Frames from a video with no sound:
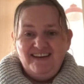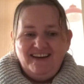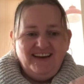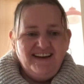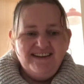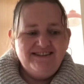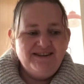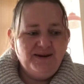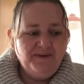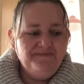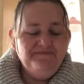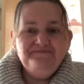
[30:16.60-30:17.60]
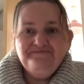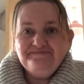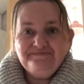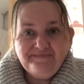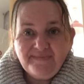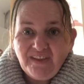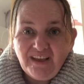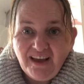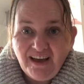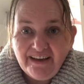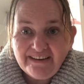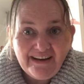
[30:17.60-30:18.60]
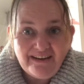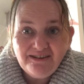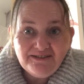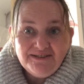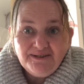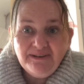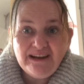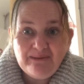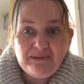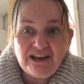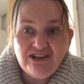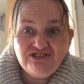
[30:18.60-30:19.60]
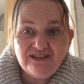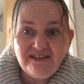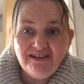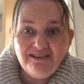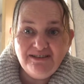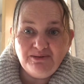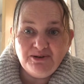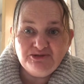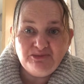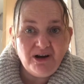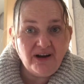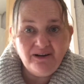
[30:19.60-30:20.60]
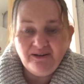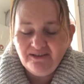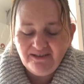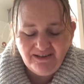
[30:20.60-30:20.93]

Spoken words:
And yeah, carry on sorting out my kitchen. Look at the wash pile.